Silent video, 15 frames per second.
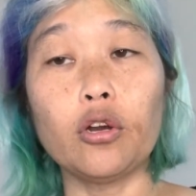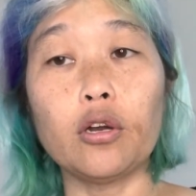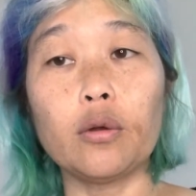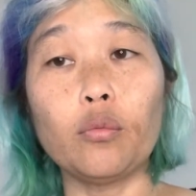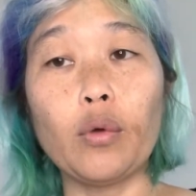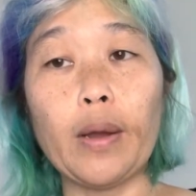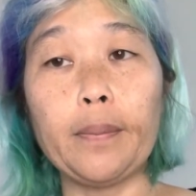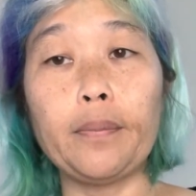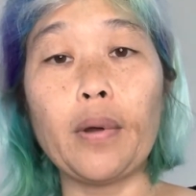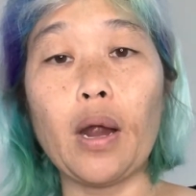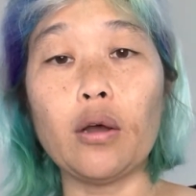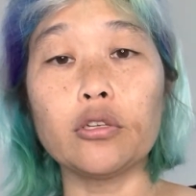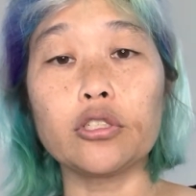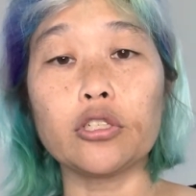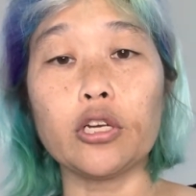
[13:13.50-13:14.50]
web
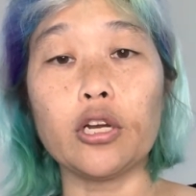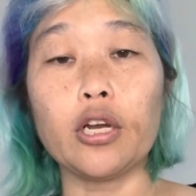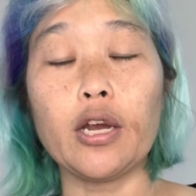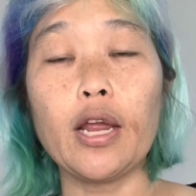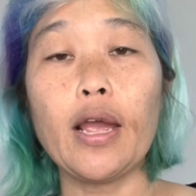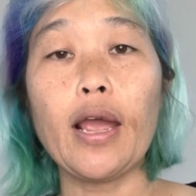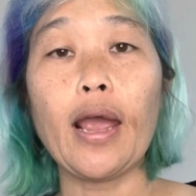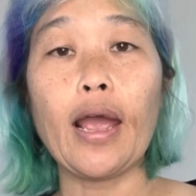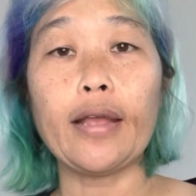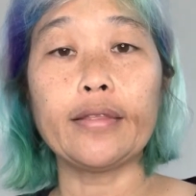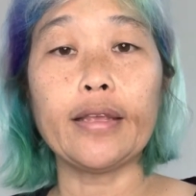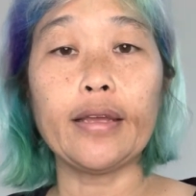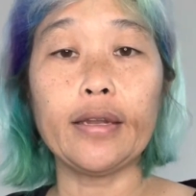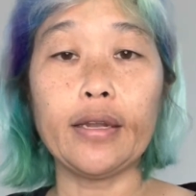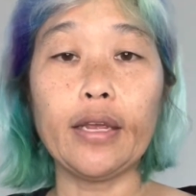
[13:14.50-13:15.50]
browser, and
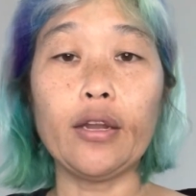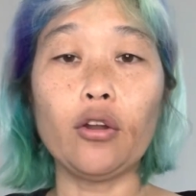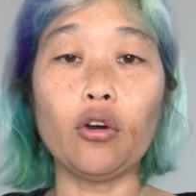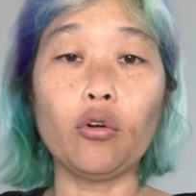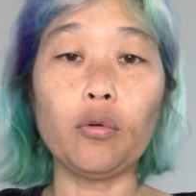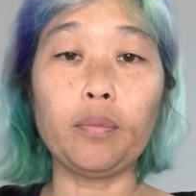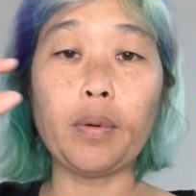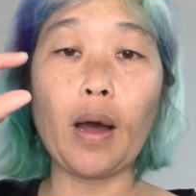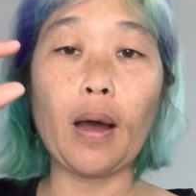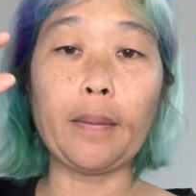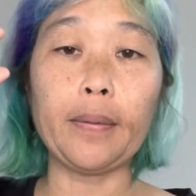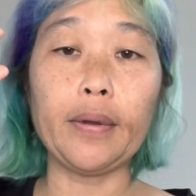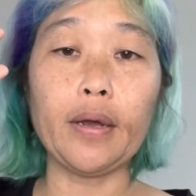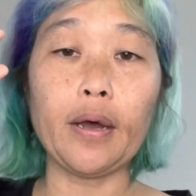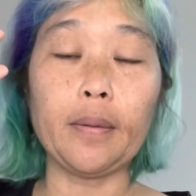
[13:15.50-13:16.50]
then it'll pop
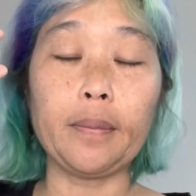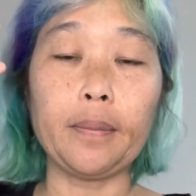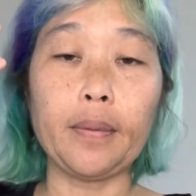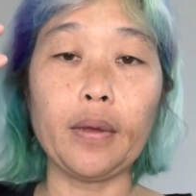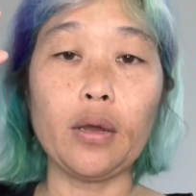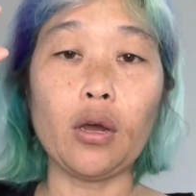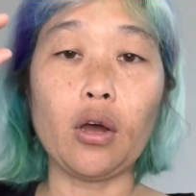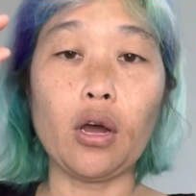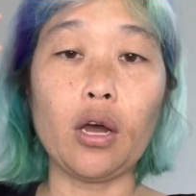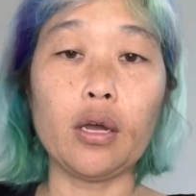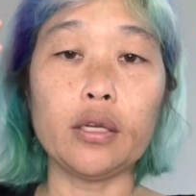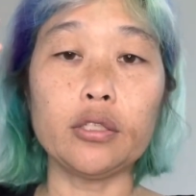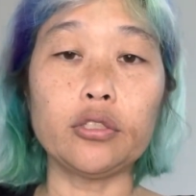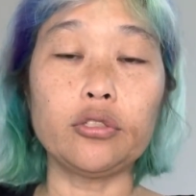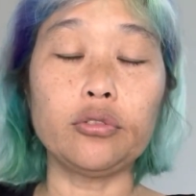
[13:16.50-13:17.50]
it up
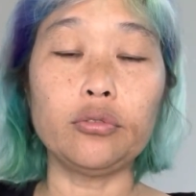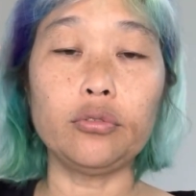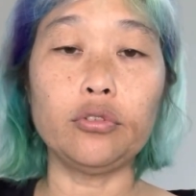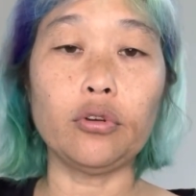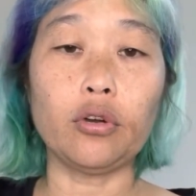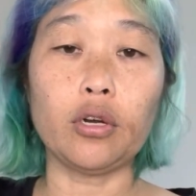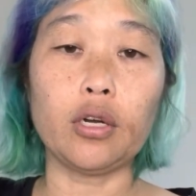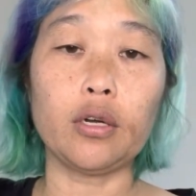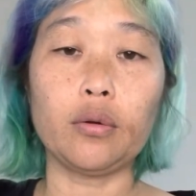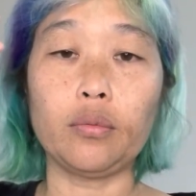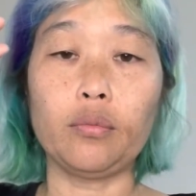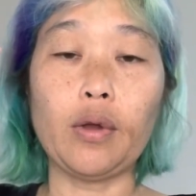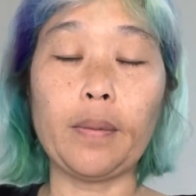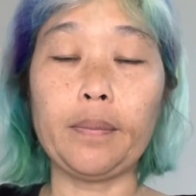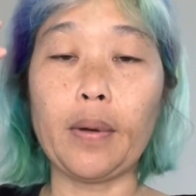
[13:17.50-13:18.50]
onto your
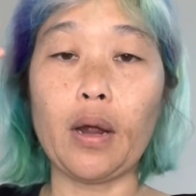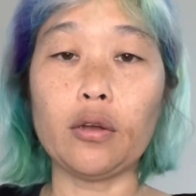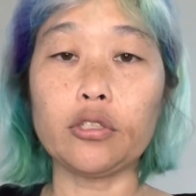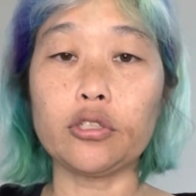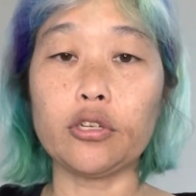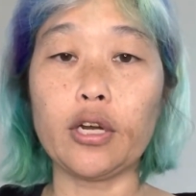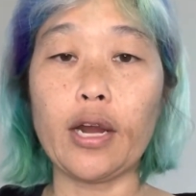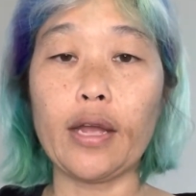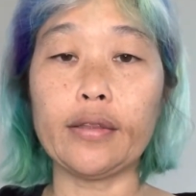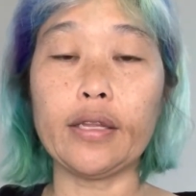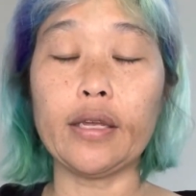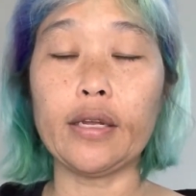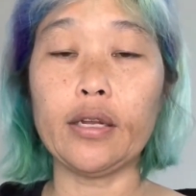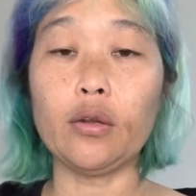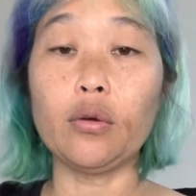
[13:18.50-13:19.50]
web browser, and
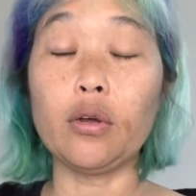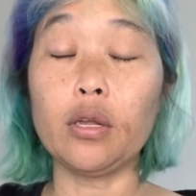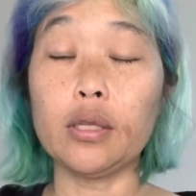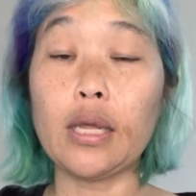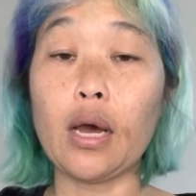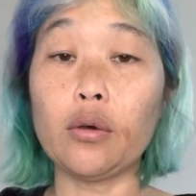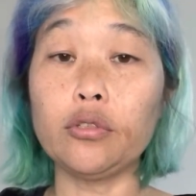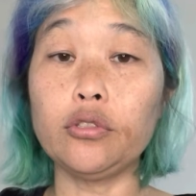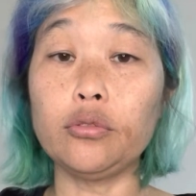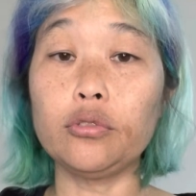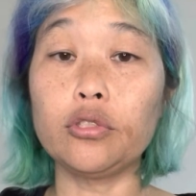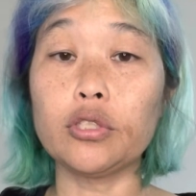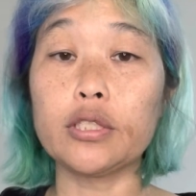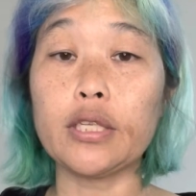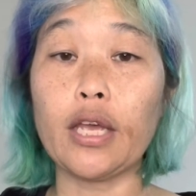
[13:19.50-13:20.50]
then it'll allow you
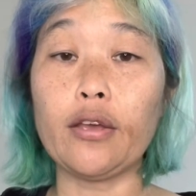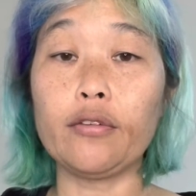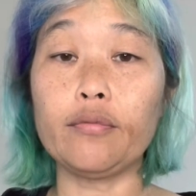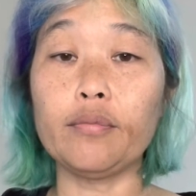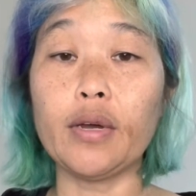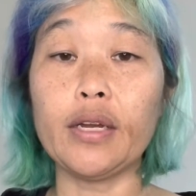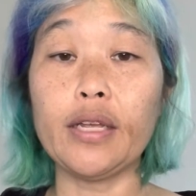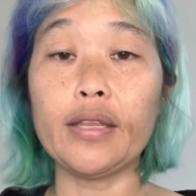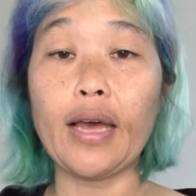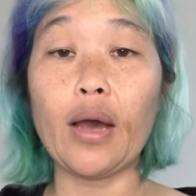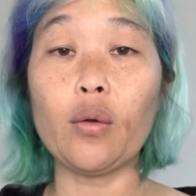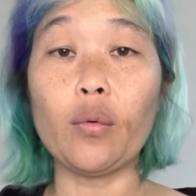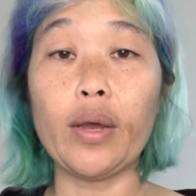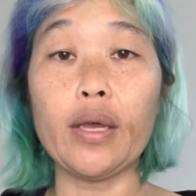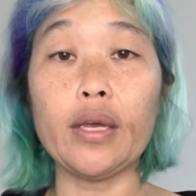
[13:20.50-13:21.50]
to save money
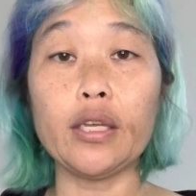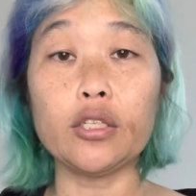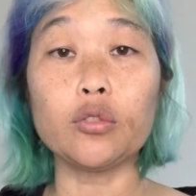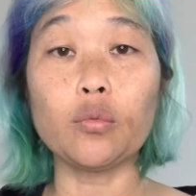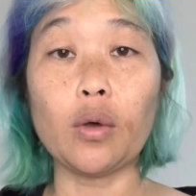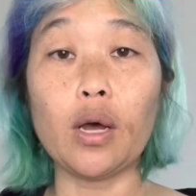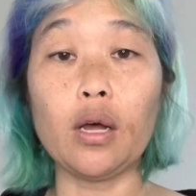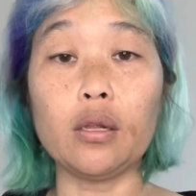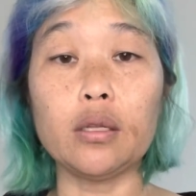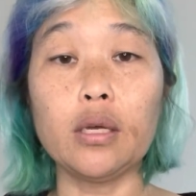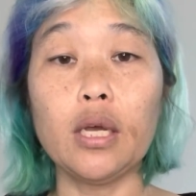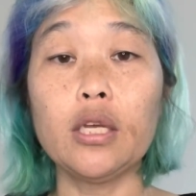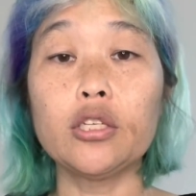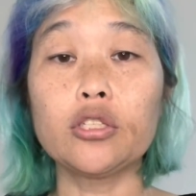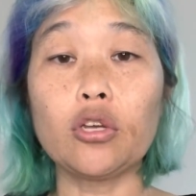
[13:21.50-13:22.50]
that way as well.
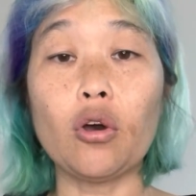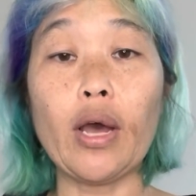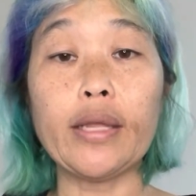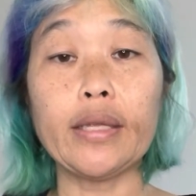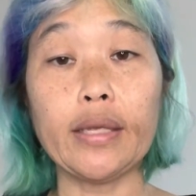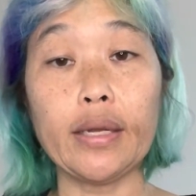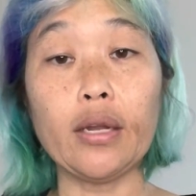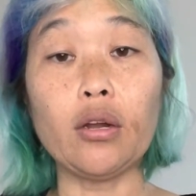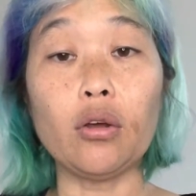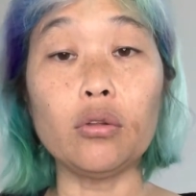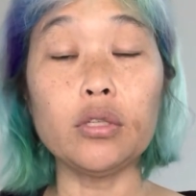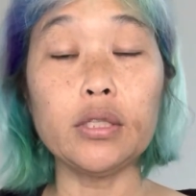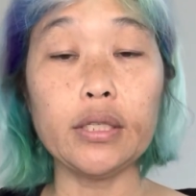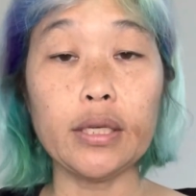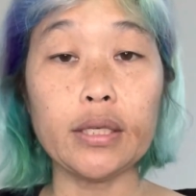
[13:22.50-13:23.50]
So, and then
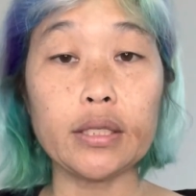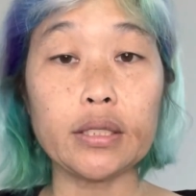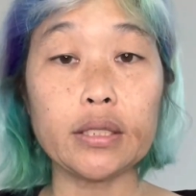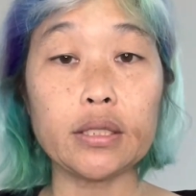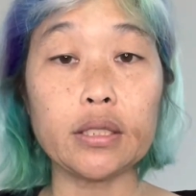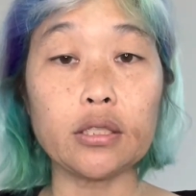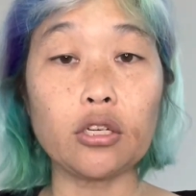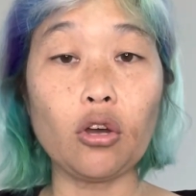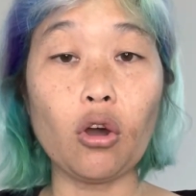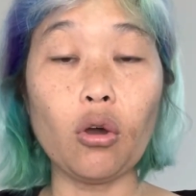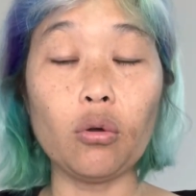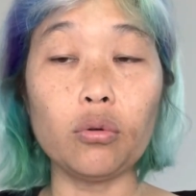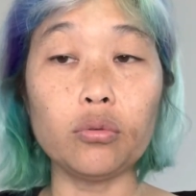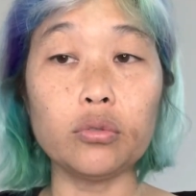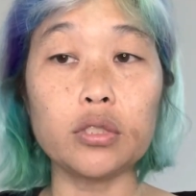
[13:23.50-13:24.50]
it'll list
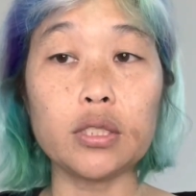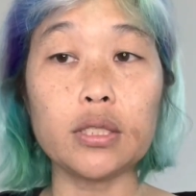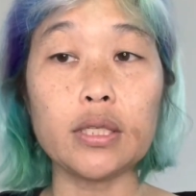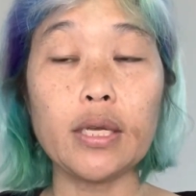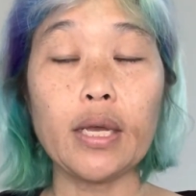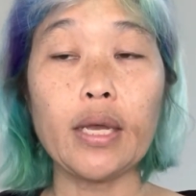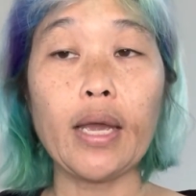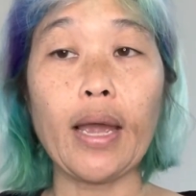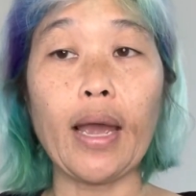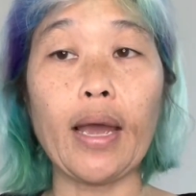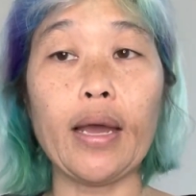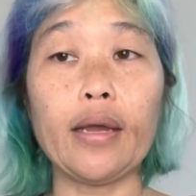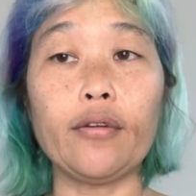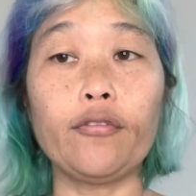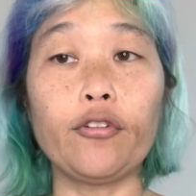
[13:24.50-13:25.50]
codes
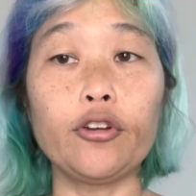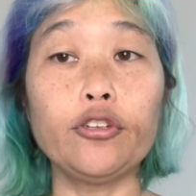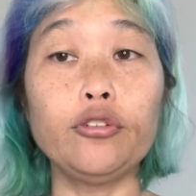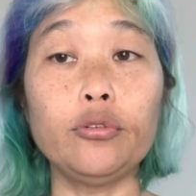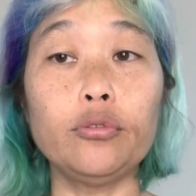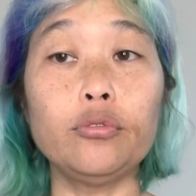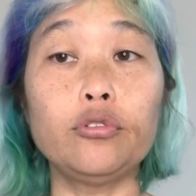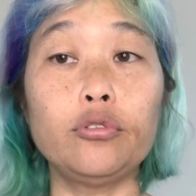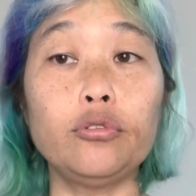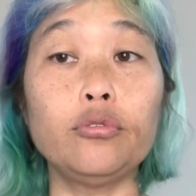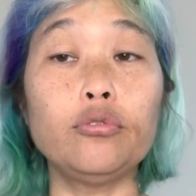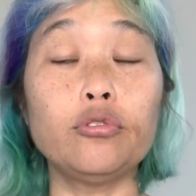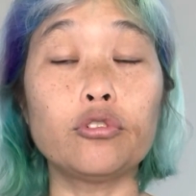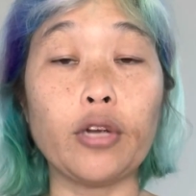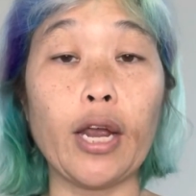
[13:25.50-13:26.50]
and for you
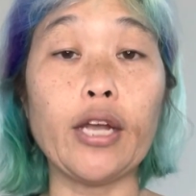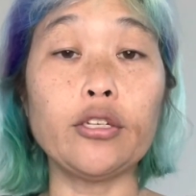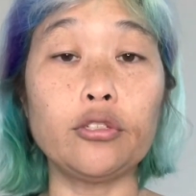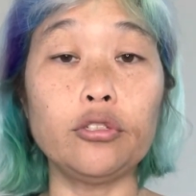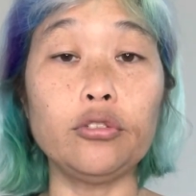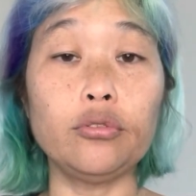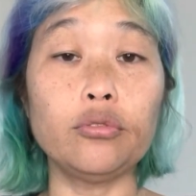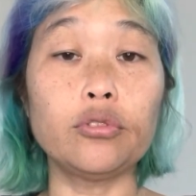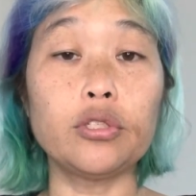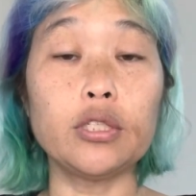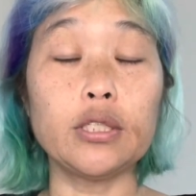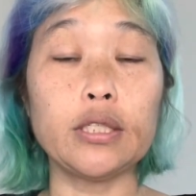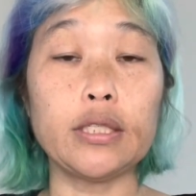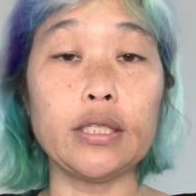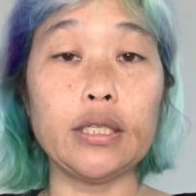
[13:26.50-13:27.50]
to try to use to
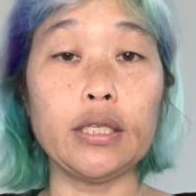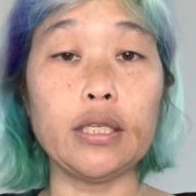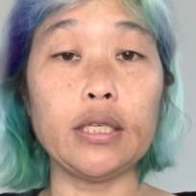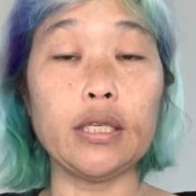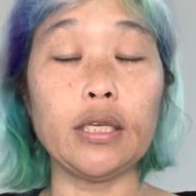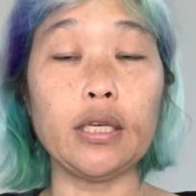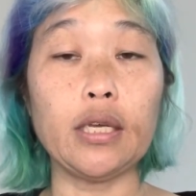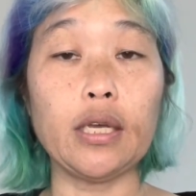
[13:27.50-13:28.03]
see